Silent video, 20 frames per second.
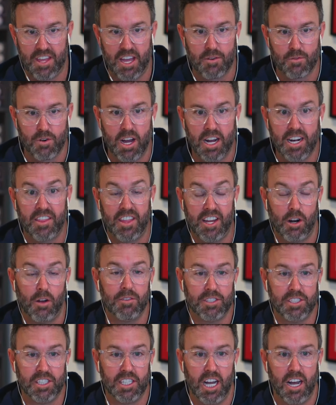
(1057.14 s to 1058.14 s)
that run and then
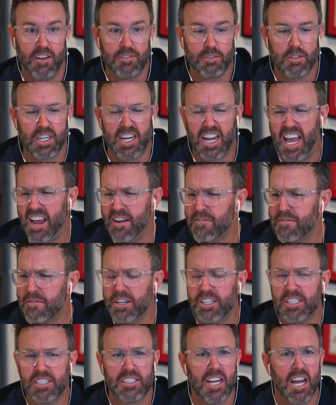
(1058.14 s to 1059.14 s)
obviously after it,
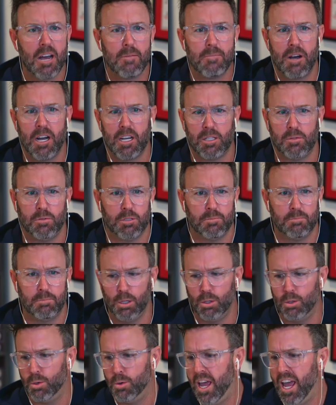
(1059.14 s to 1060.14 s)
every Starbucks was
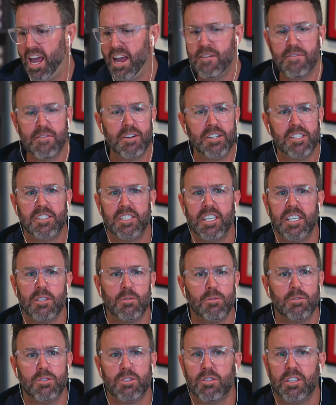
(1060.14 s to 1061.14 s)
blue. Every
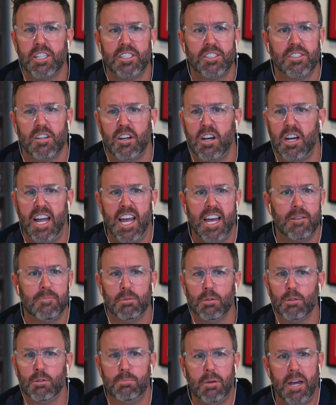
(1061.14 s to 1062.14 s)
single street sign had
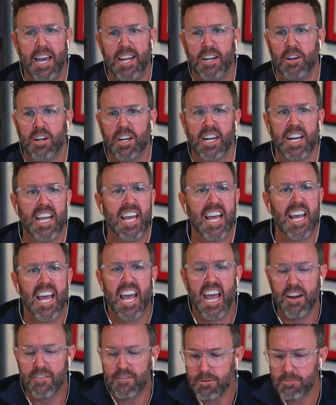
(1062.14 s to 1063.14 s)
blue paint on it.
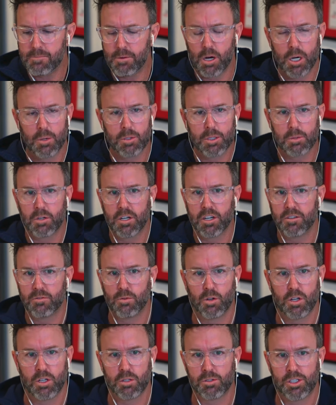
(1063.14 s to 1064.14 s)
Everybody was wearing
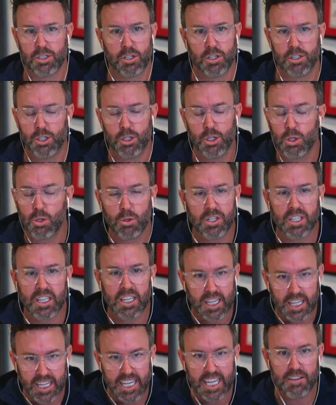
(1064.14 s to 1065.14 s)
royal shirts. You couldn't
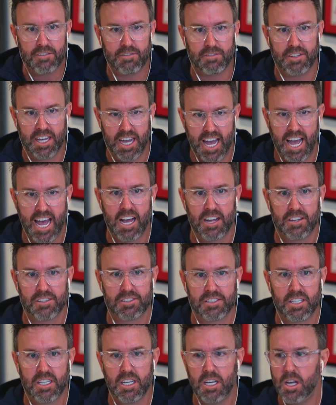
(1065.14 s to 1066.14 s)
leave your
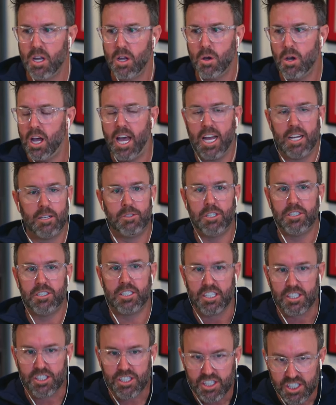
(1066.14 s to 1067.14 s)
house. And it was just
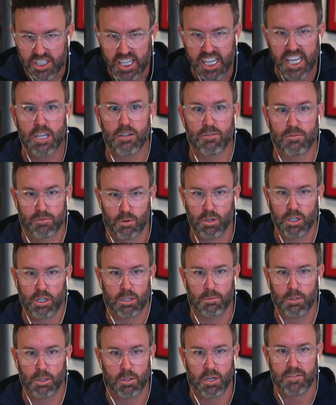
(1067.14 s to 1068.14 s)
a sea of royal
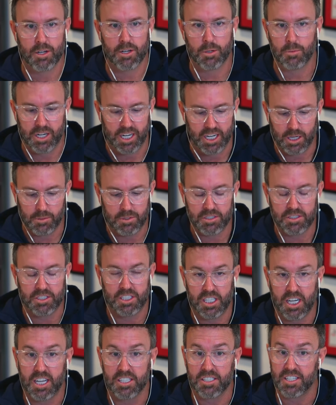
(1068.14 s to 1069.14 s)
blue everywhere. It was
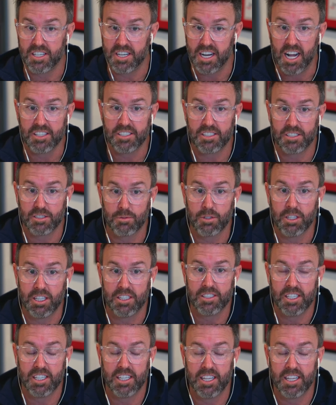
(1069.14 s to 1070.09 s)
just nuts to really see